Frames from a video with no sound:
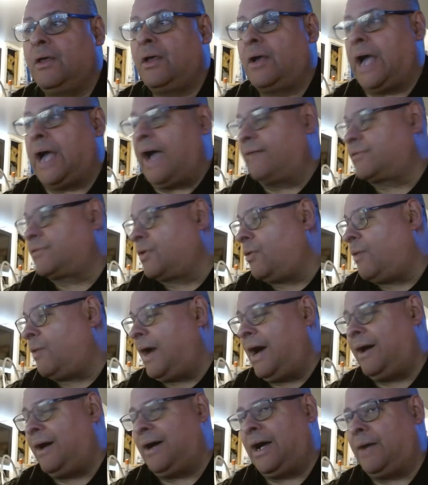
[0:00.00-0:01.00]
After a
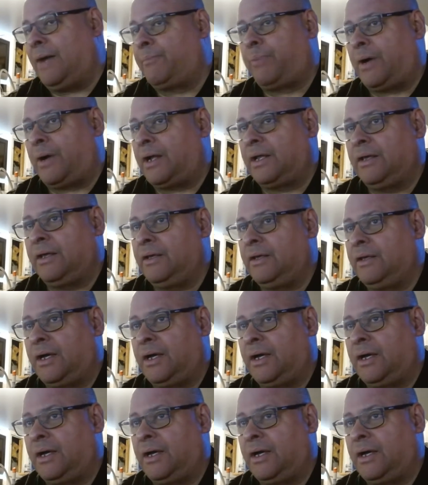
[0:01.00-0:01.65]
while, I'm probably